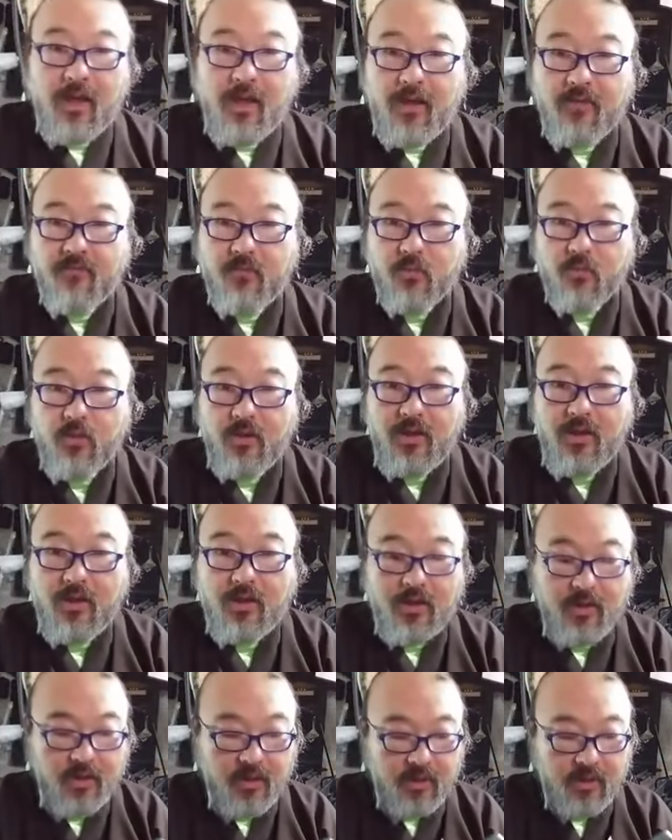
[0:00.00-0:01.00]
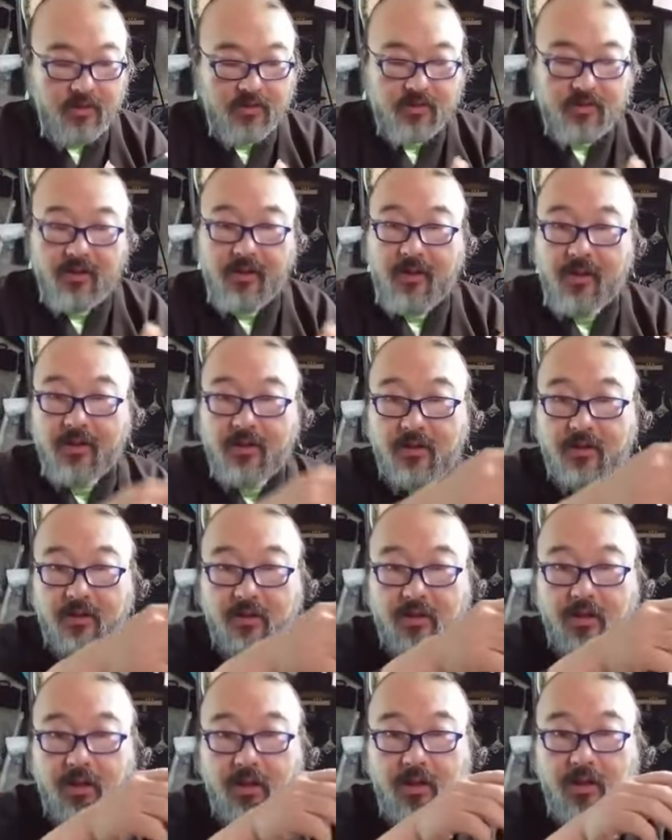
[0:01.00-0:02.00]
have a reed case like
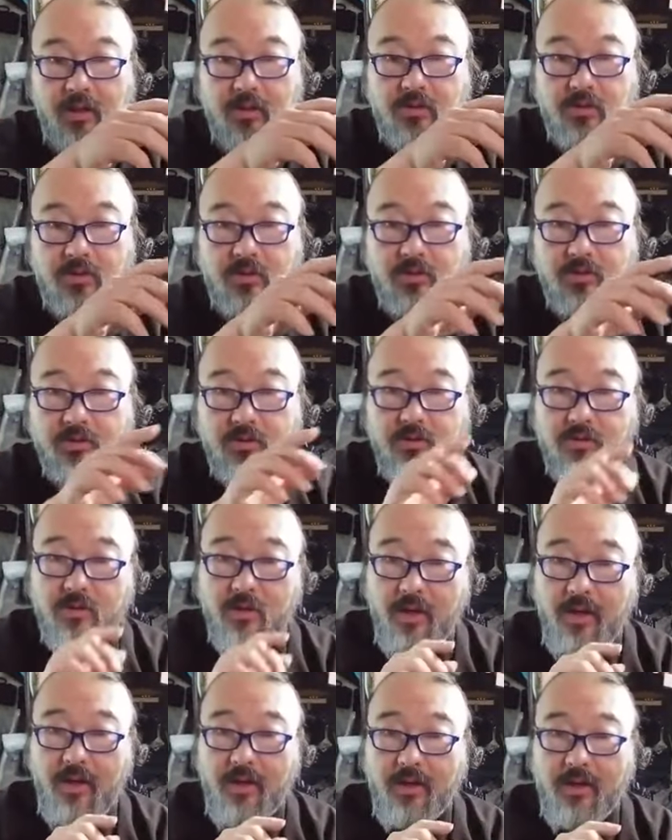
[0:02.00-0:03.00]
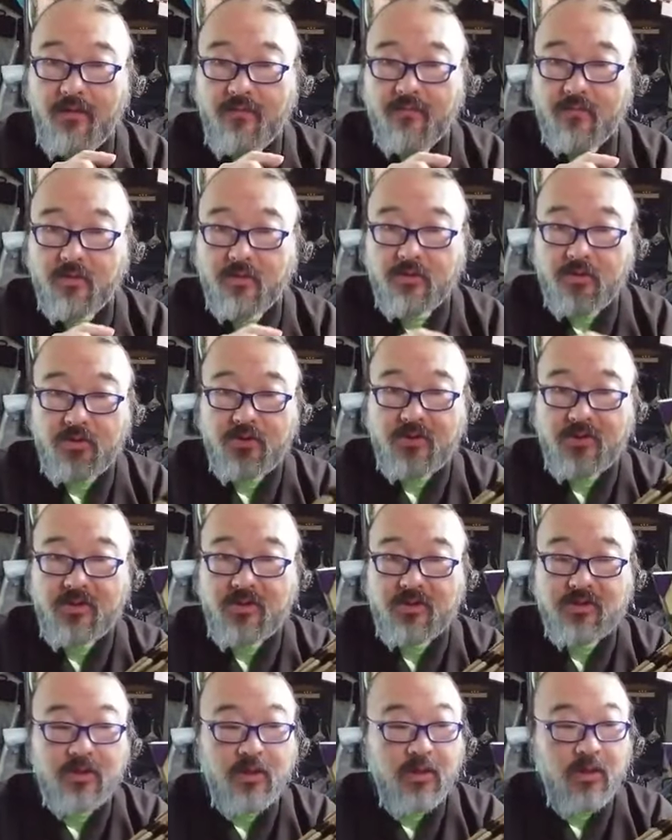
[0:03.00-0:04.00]
this, so
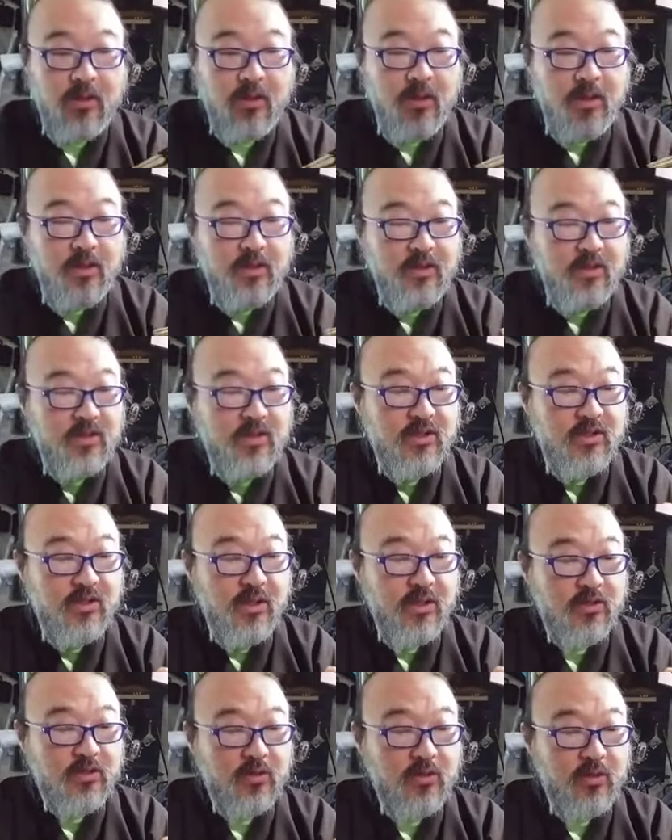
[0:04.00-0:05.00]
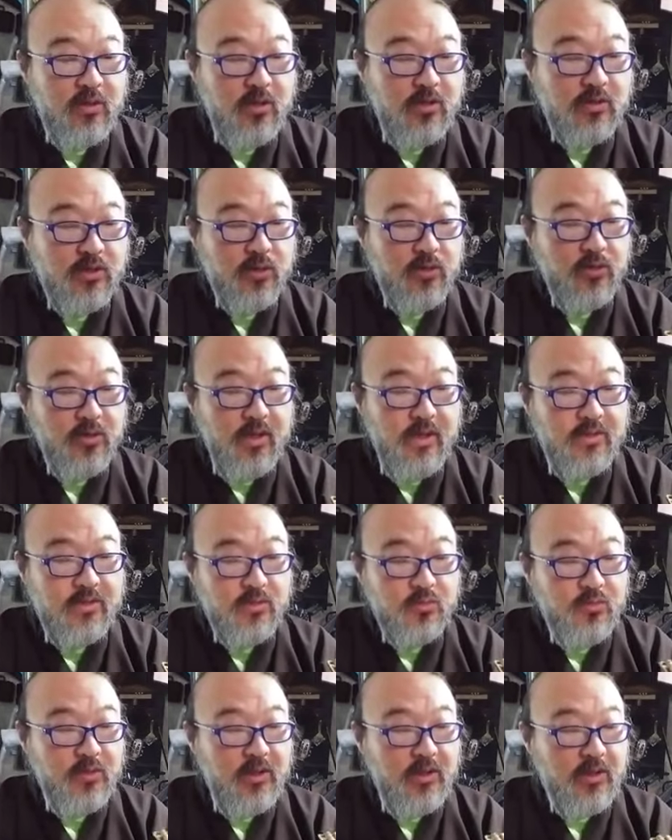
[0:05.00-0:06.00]
this is actually sold as
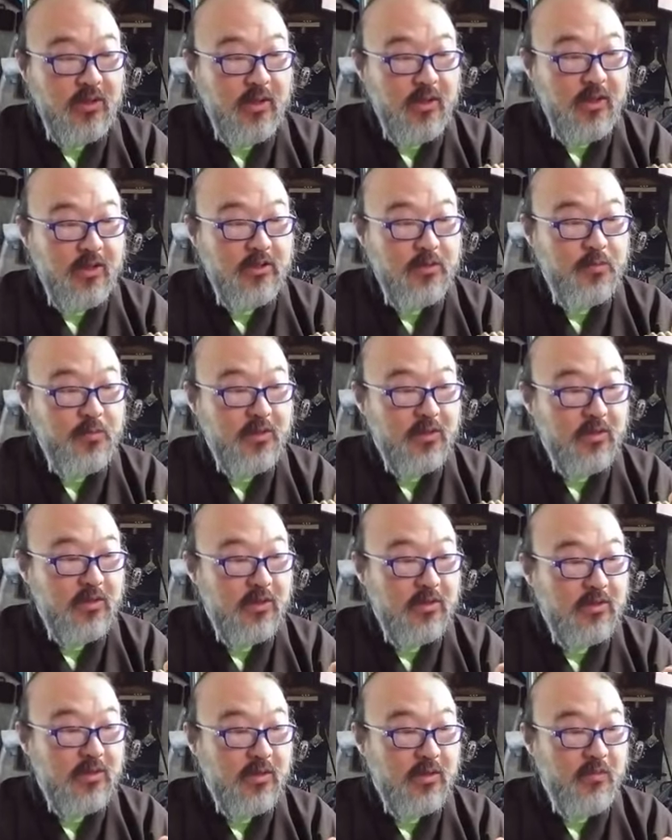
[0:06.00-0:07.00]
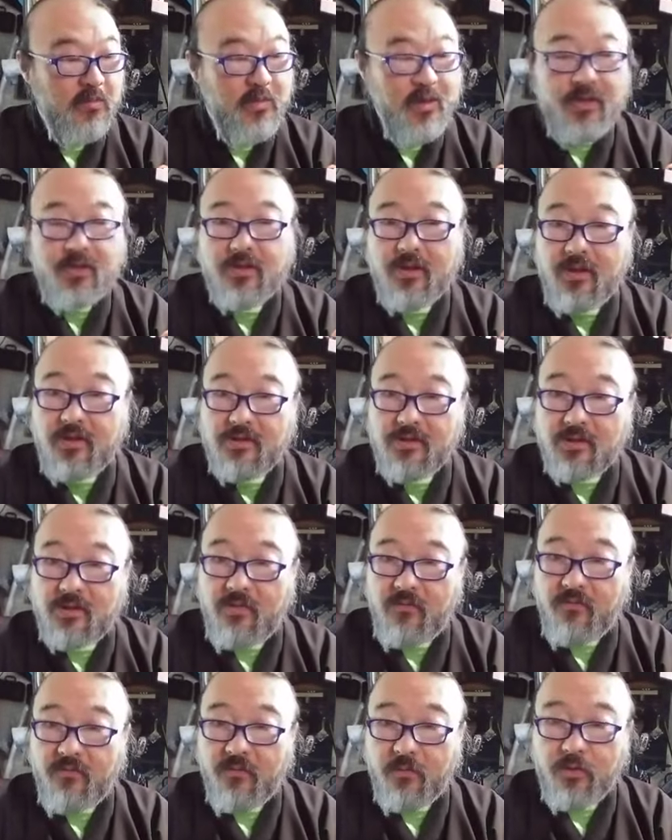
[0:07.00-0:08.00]
a reed case, but basically it's
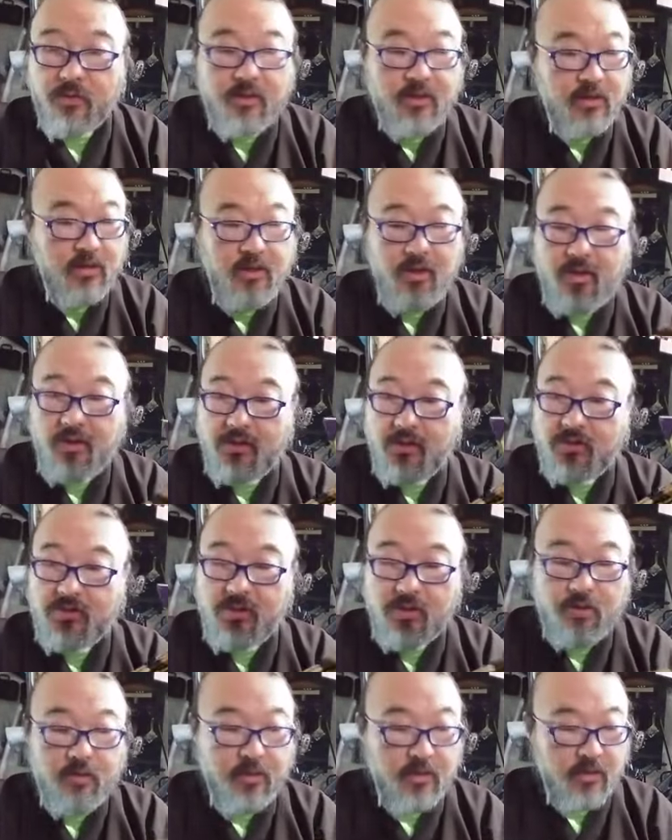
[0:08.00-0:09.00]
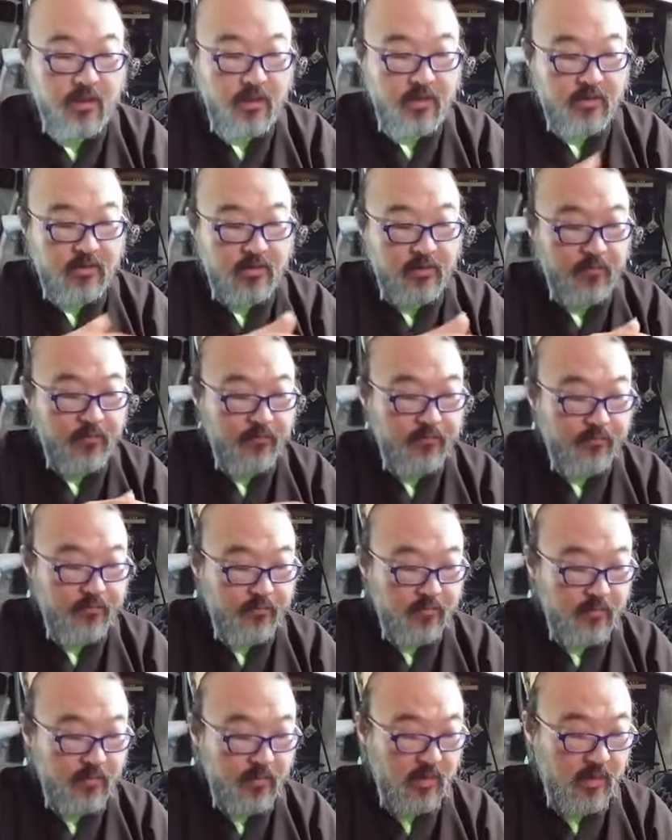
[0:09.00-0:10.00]
converted the cigarette casing.
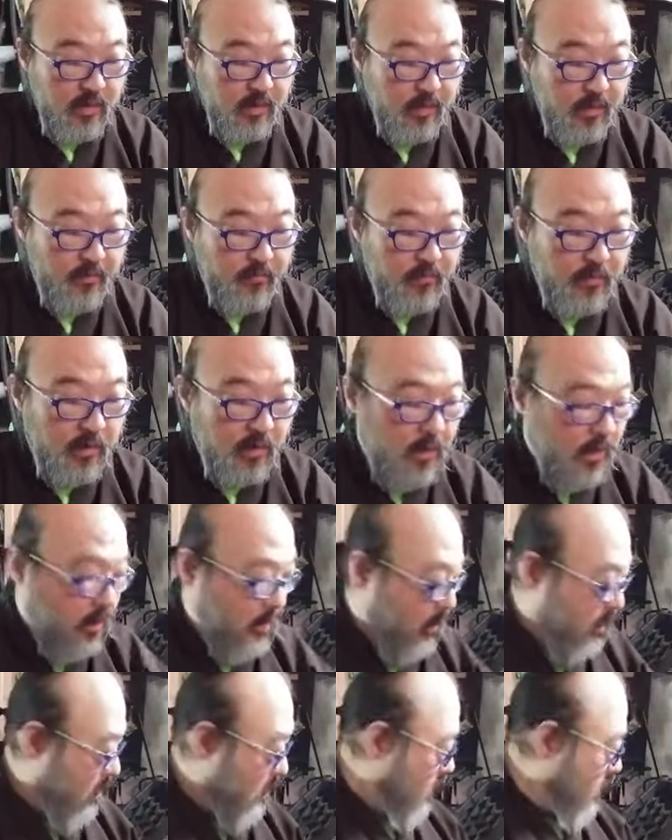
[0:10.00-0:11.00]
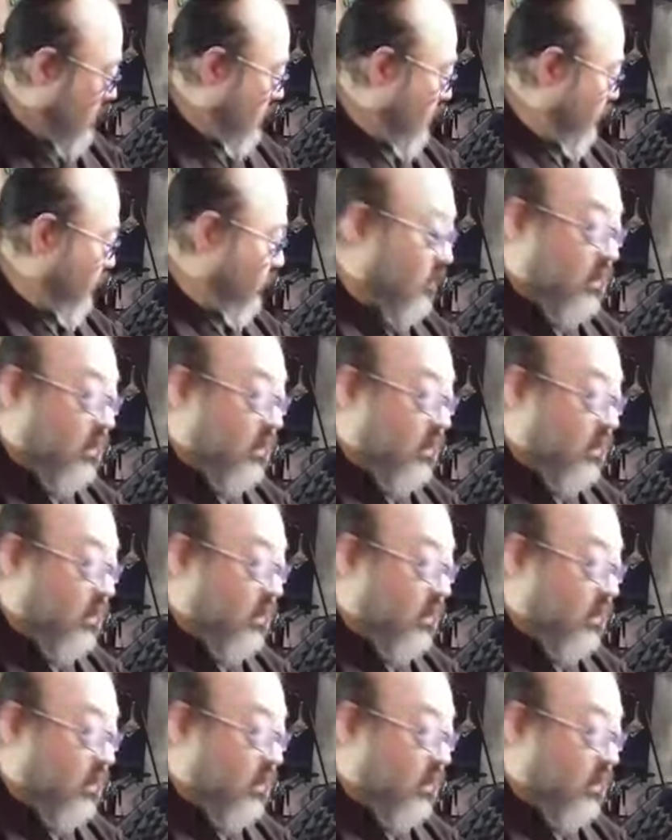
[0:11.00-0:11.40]
Yeah. I